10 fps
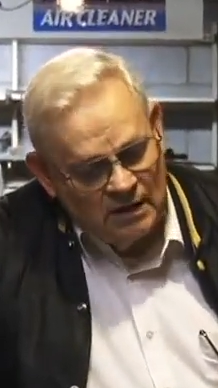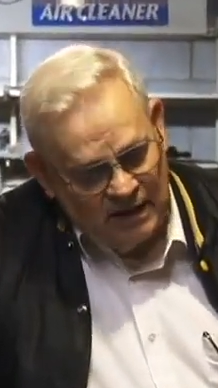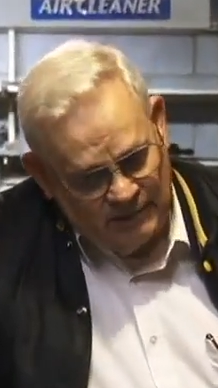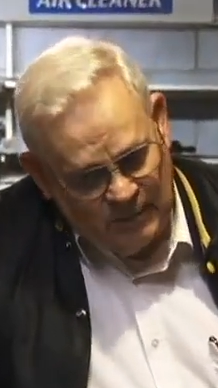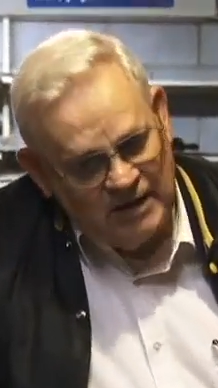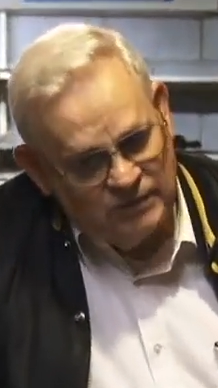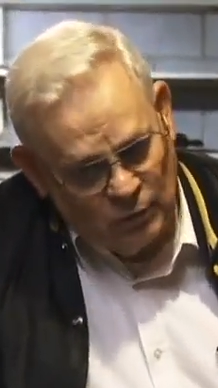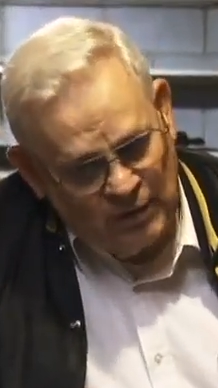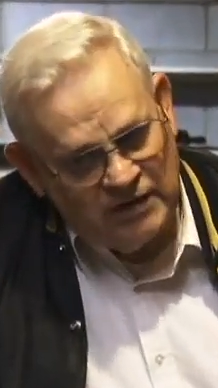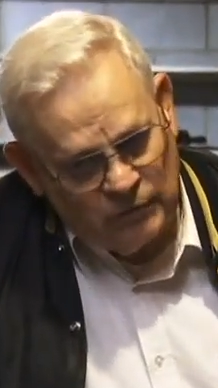I paid
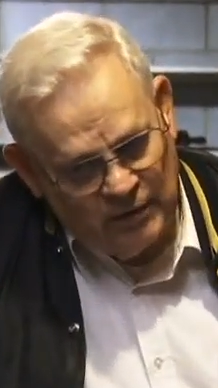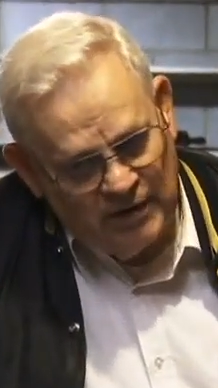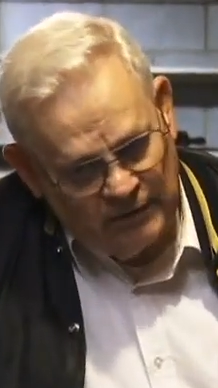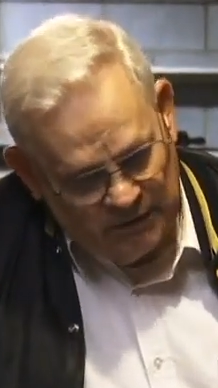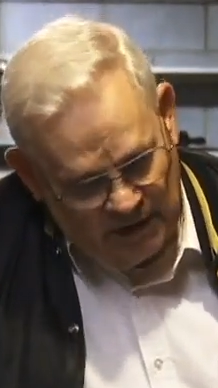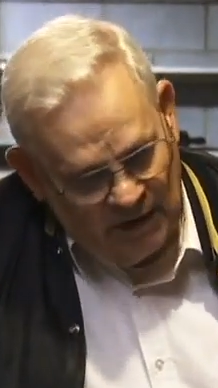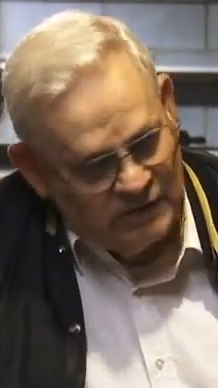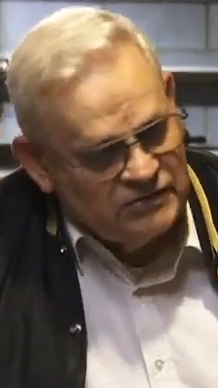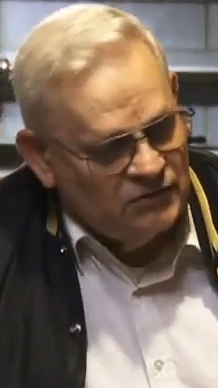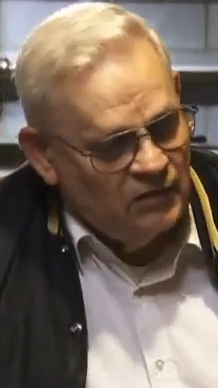
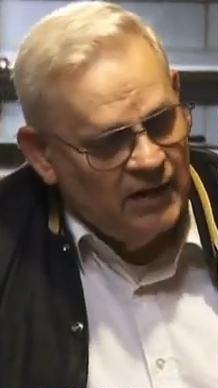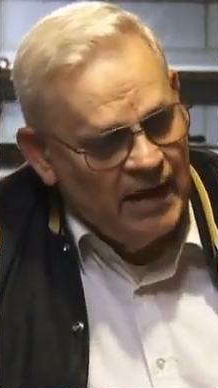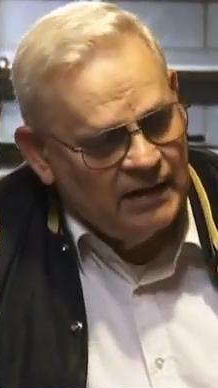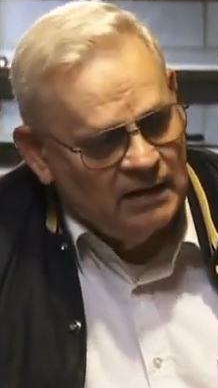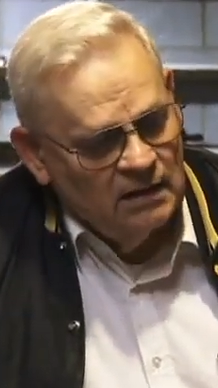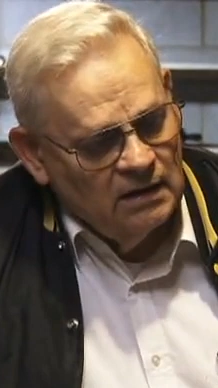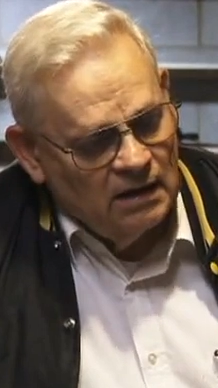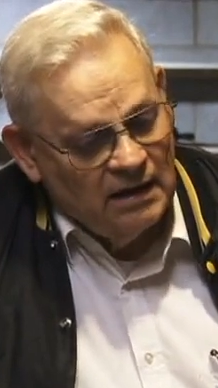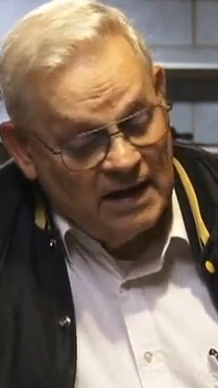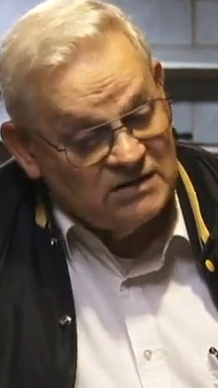$2,300 for that,
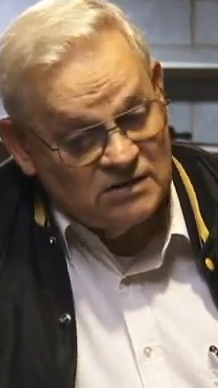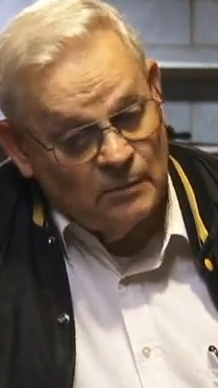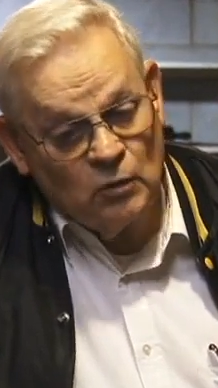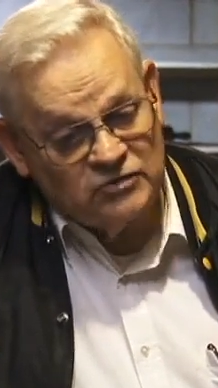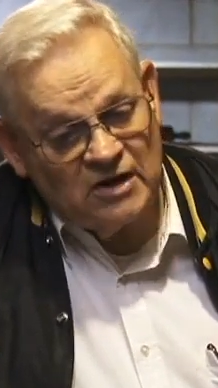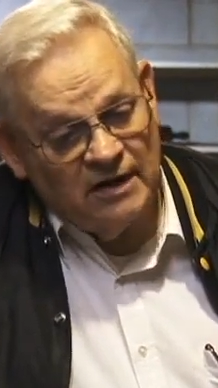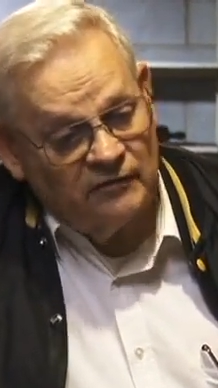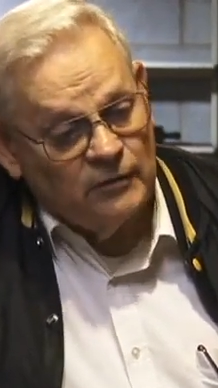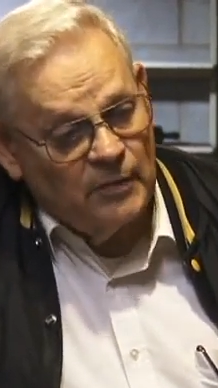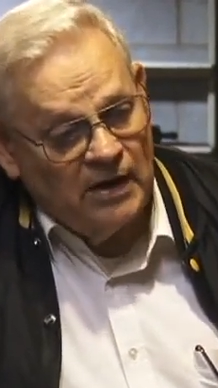and that's the most I
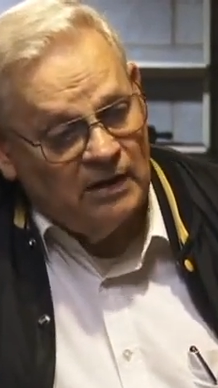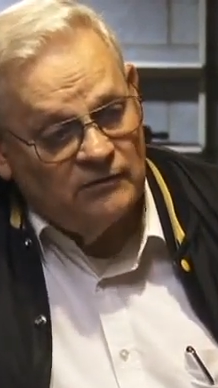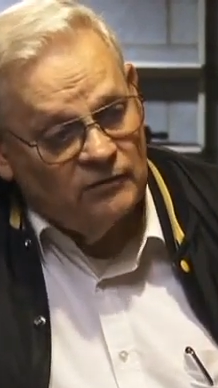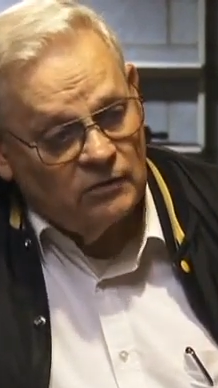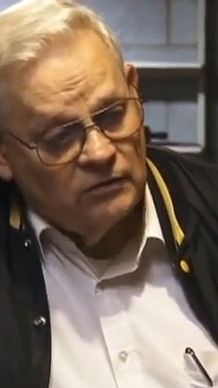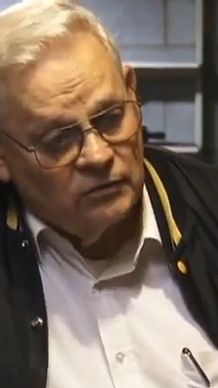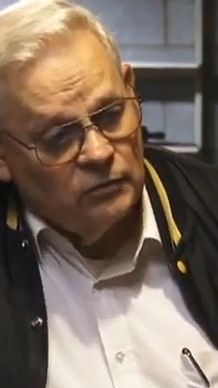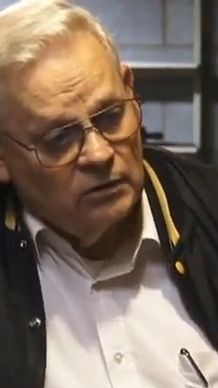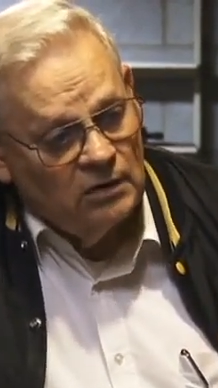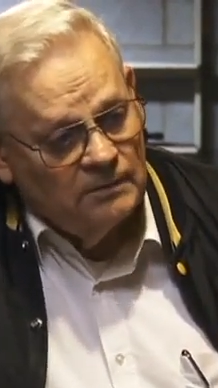ever paid for a
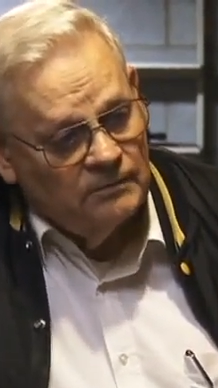tool.